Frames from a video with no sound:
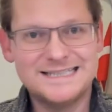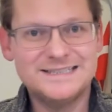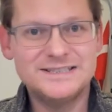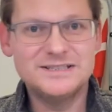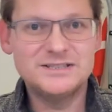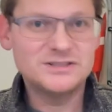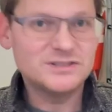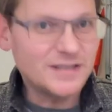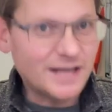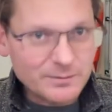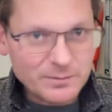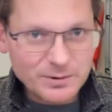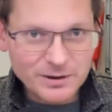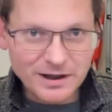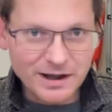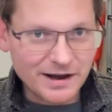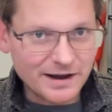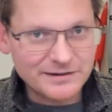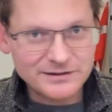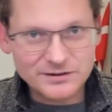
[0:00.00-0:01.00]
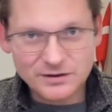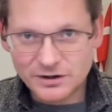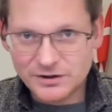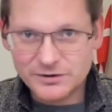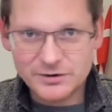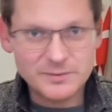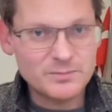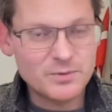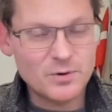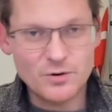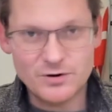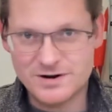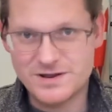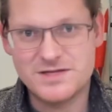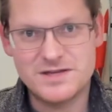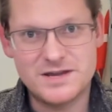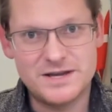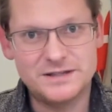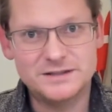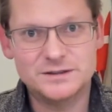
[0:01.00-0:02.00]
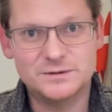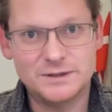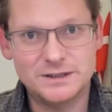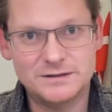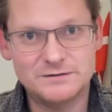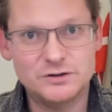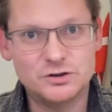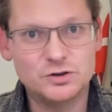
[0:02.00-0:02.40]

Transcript: stabilize other important things or whatever.